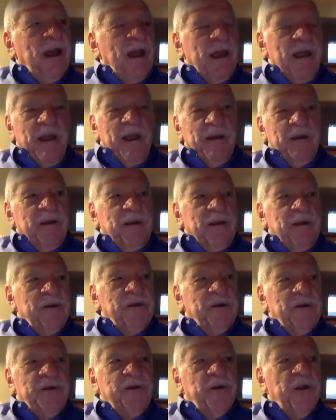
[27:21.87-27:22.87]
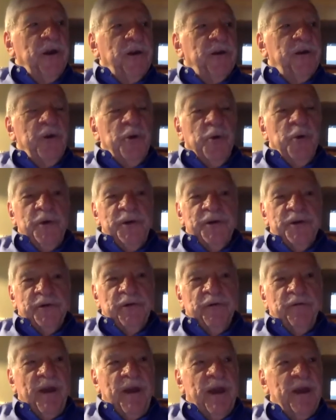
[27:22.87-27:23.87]
I had kids uh, doing
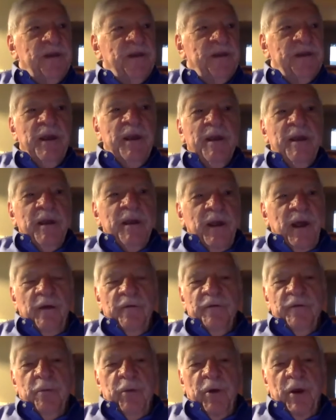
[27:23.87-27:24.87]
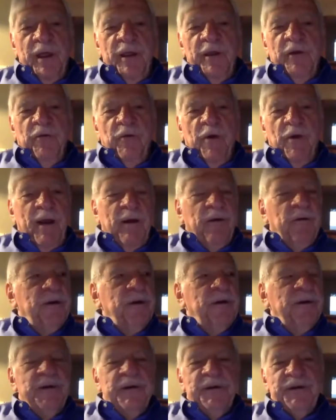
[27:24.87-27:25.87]
surveys of the
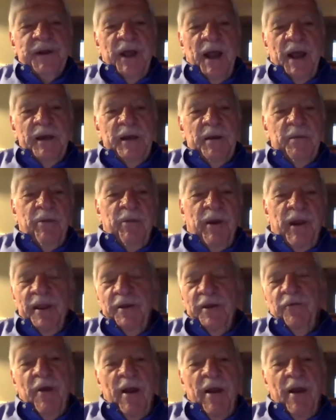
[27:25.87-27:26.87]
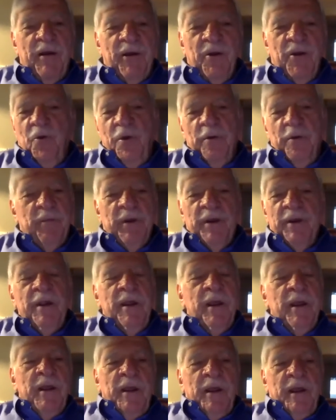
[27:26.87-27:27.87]
playground, designing playground equipment,
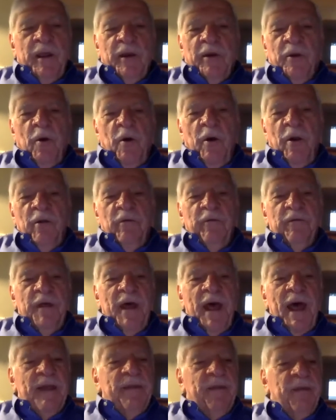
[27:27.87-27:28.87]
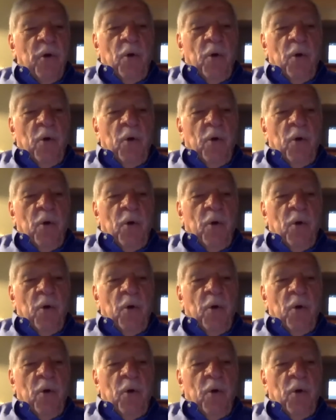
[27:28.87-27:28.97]
and all of that.